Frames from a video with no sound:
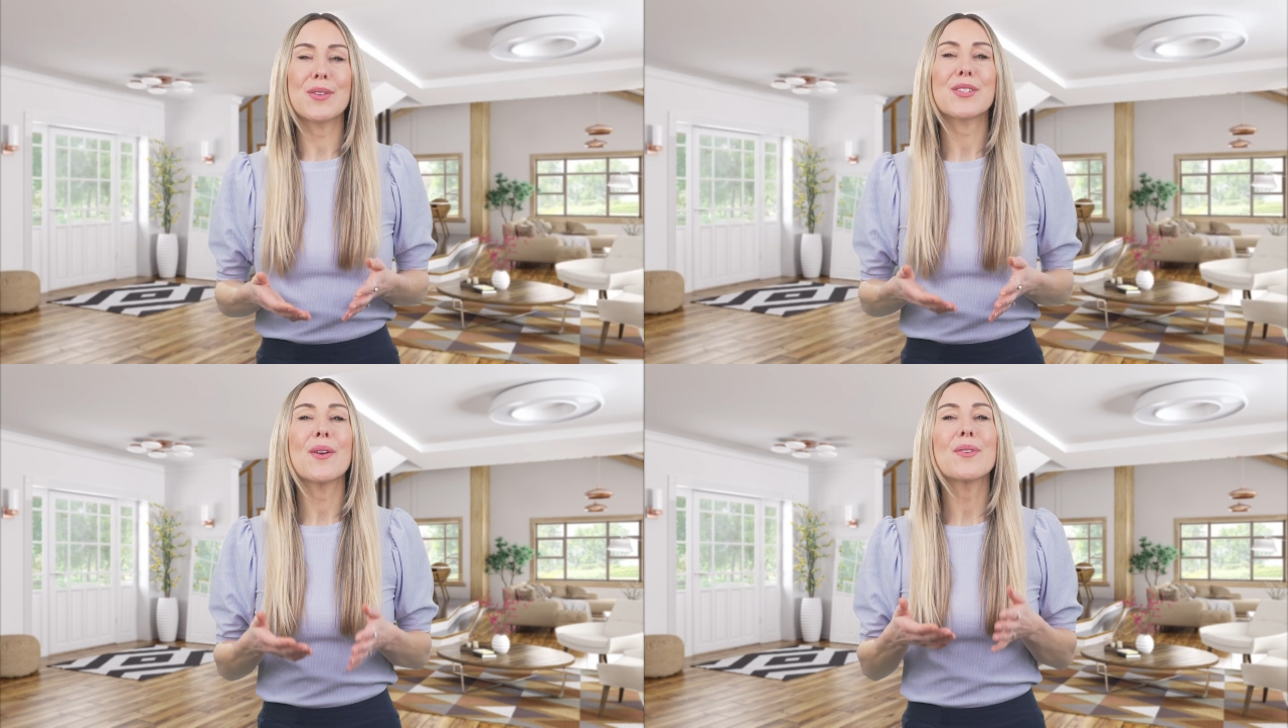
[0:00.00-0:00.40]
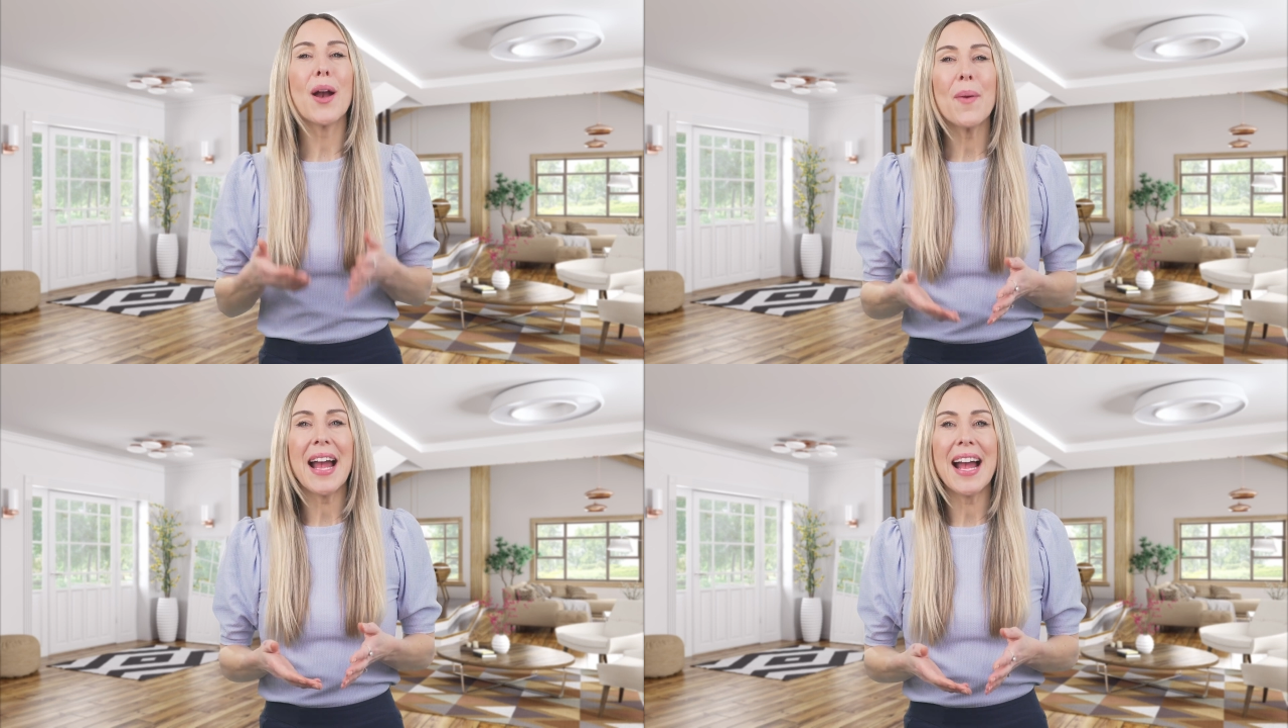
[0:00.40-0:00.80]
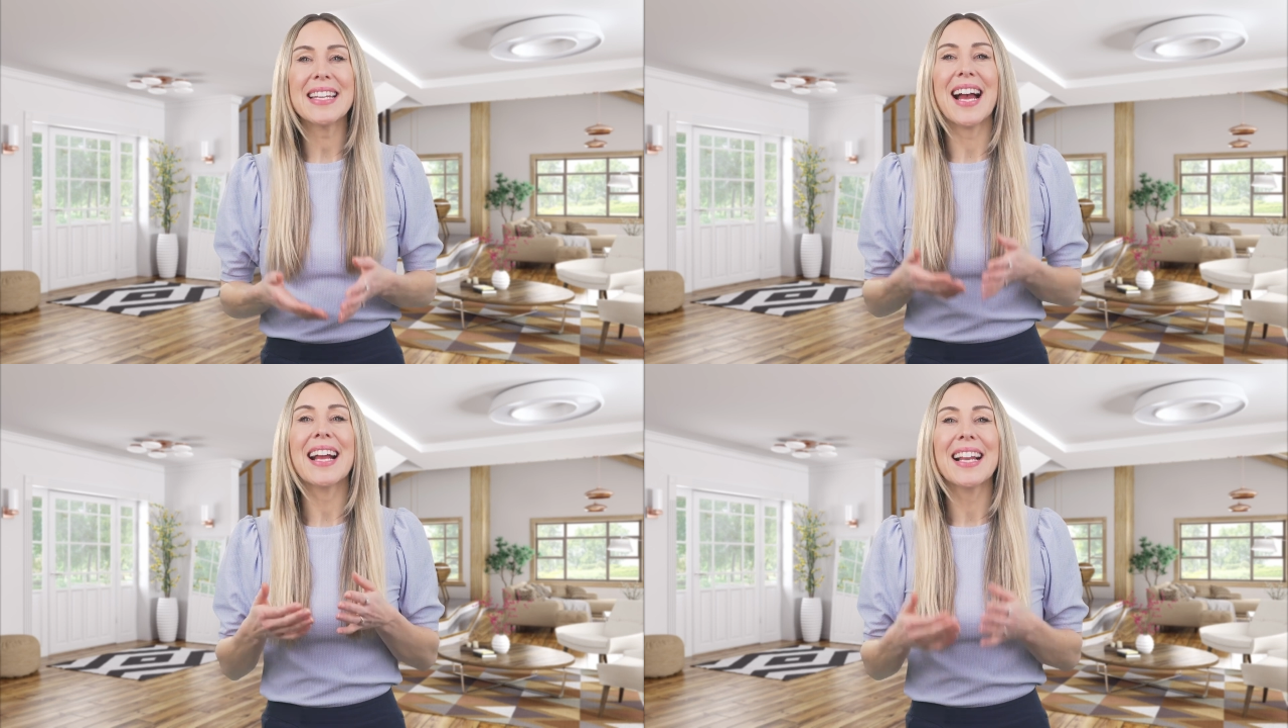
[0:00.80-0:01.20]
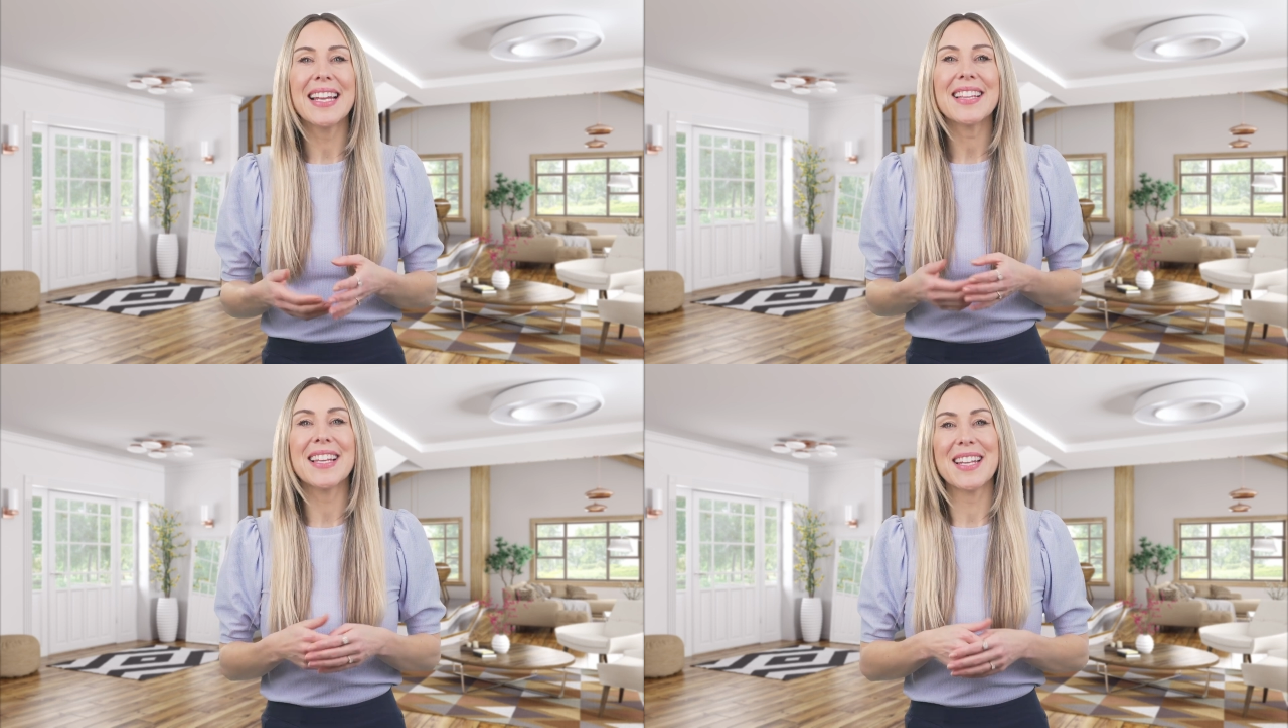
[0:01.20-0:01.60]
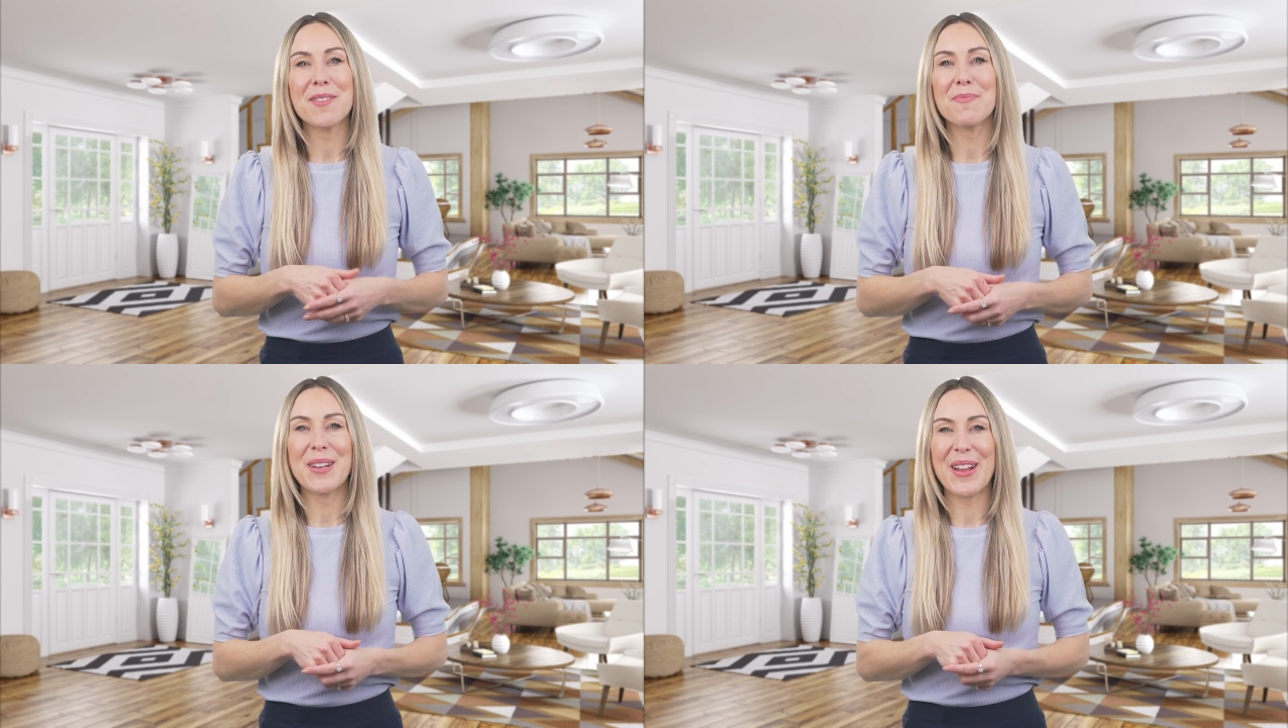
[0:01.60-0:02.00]
so go ahead and click the
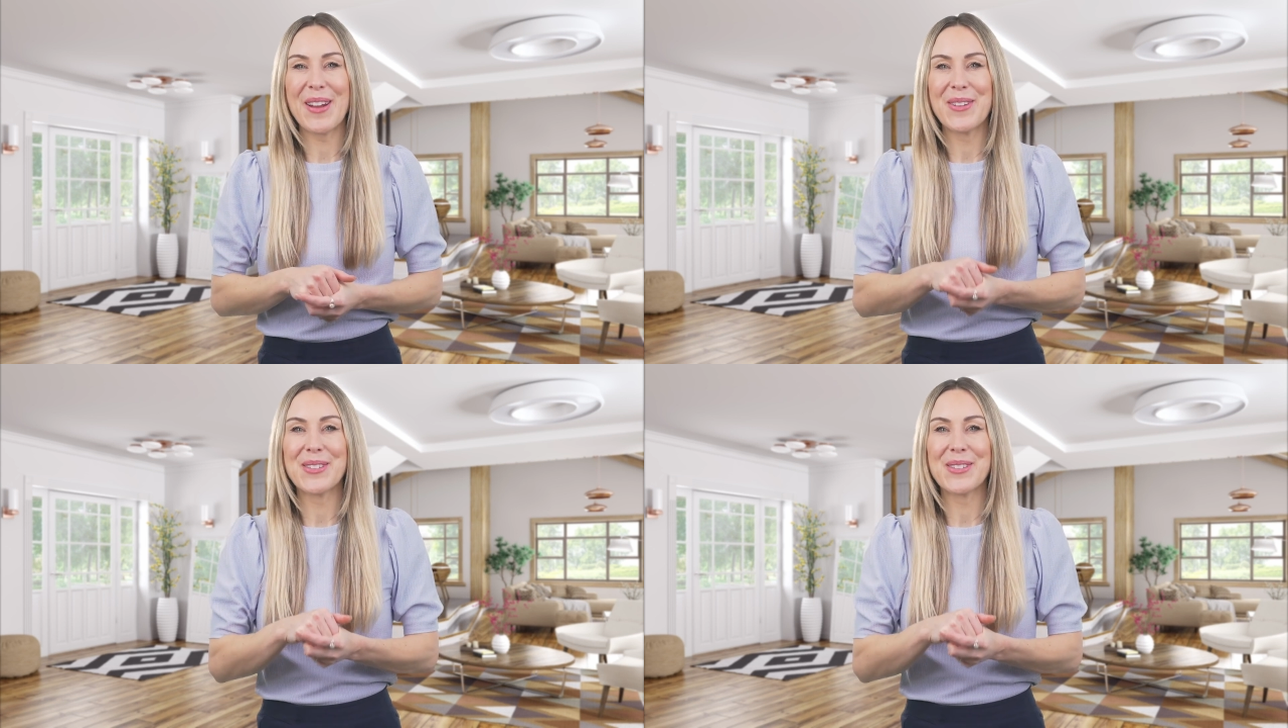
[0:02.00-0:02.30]
link below